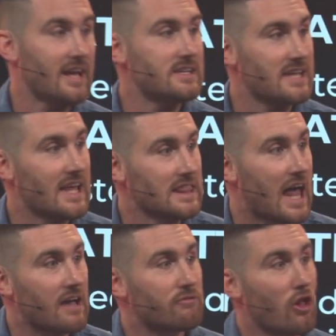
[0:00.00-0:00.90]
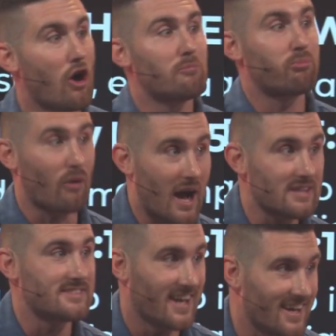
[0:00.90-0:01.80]
It is a lifelong
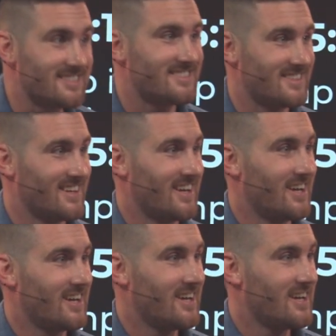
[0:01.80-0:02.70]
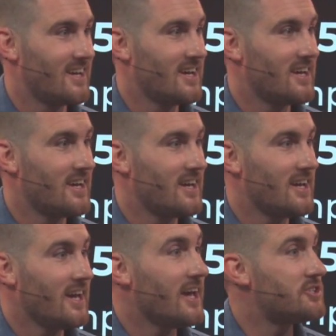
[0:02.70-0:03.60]
process.
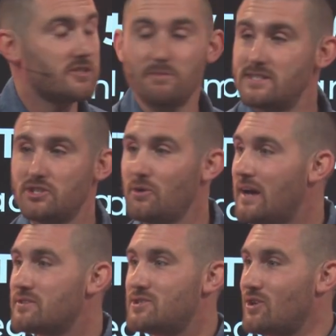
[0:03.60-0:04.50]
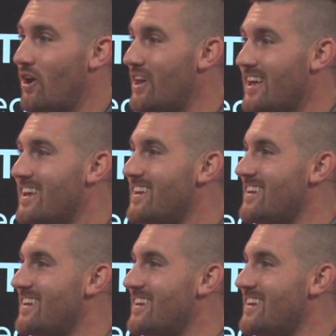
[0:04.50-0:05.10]
It just means that you have to start it.